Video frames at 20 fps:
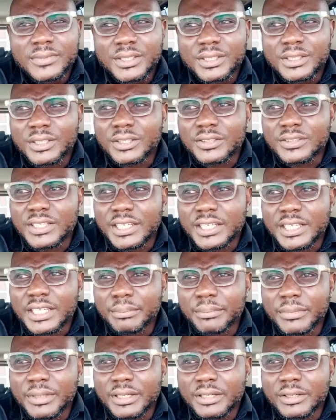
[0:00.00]
because I
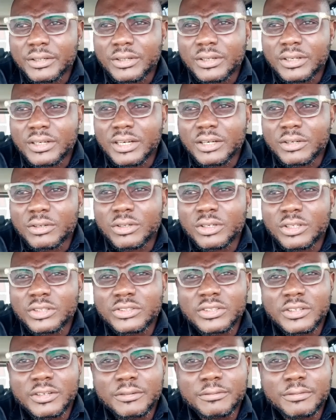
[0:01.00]
came
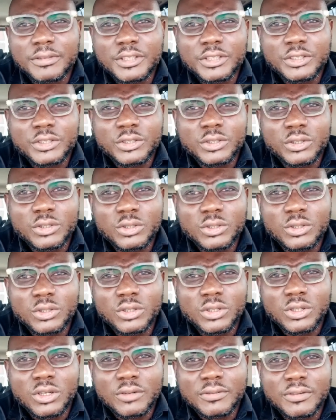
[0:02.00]
across a
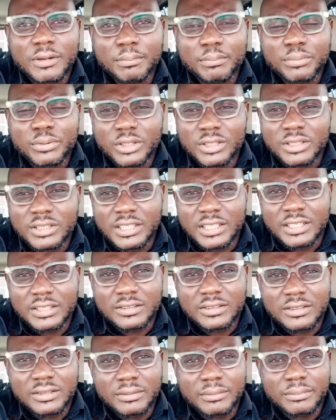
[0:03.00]
video of a
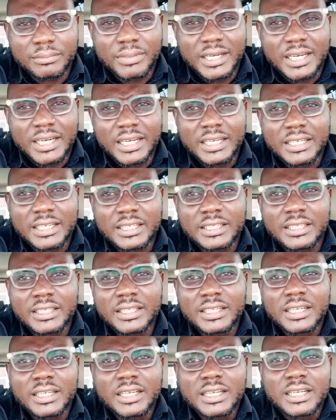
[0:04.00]
protest by
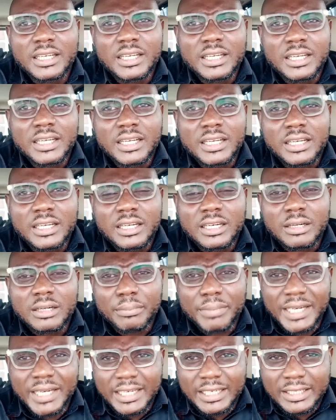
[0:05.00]
the
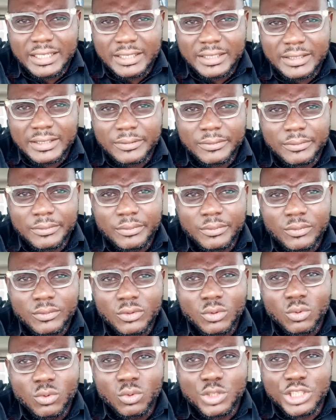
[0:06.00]
bank
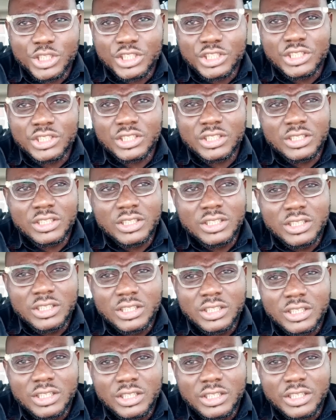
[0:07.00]
which
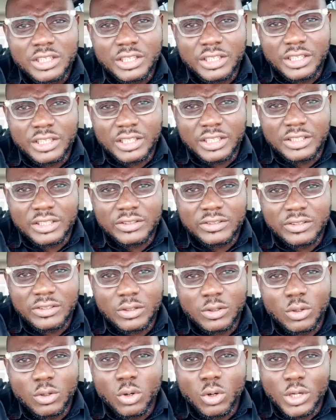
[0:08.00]
he is
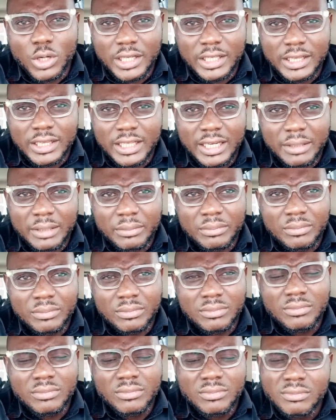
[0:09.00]
owing them
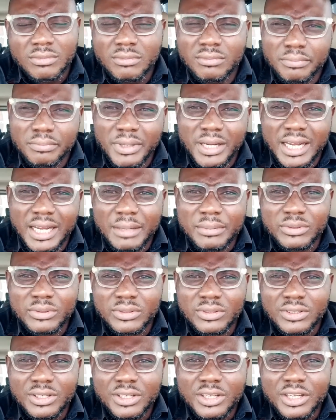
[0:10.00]

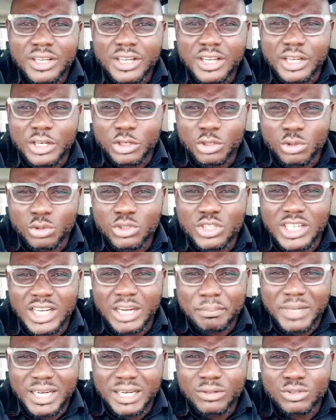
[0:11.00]
perhaps a huge
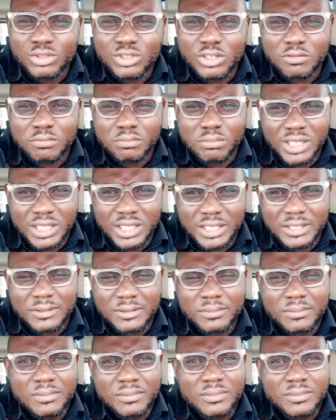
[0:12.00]
amount of money.